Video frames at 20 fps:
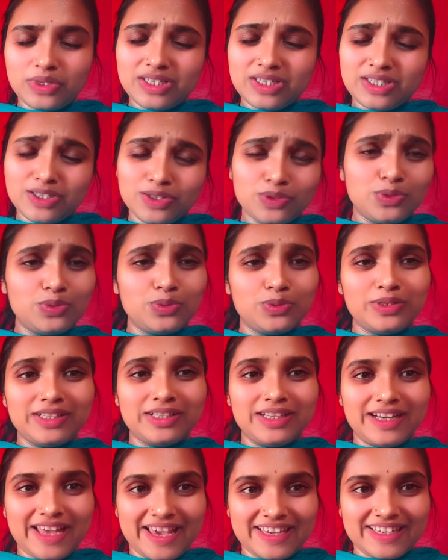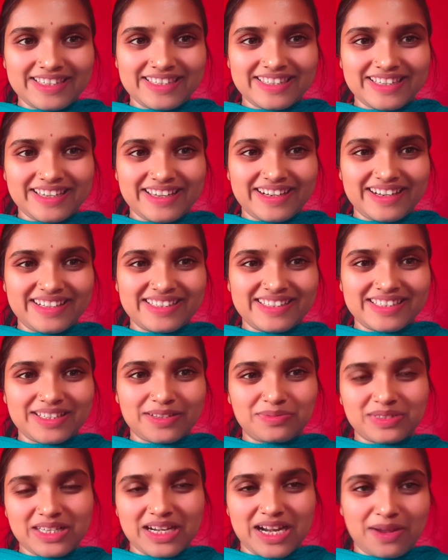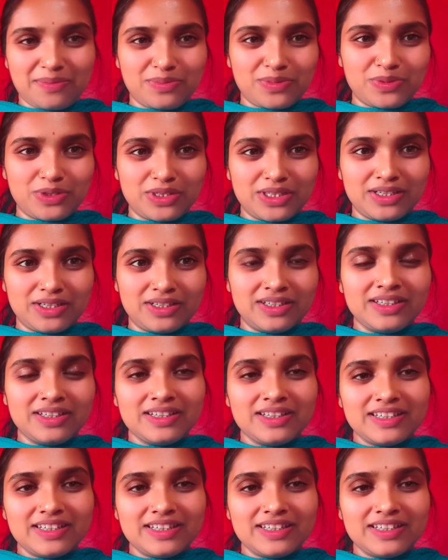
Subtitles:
please do the like, share and subscribe to the